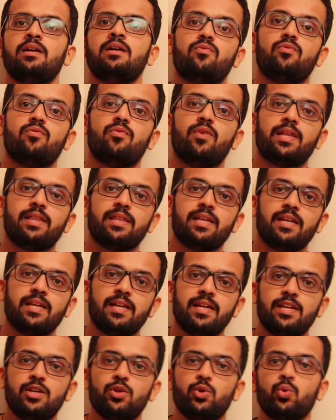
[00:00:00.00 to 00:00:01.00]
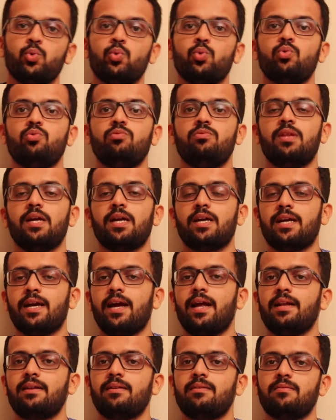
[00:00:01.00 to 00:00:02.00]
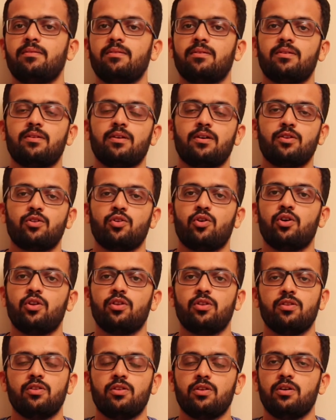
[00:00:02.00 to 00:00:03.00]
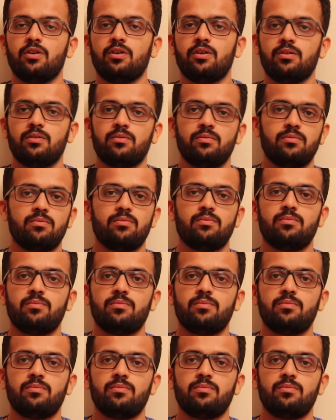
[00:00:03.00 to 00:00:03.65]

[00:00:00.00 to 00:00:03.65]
when they need to, they can turn on the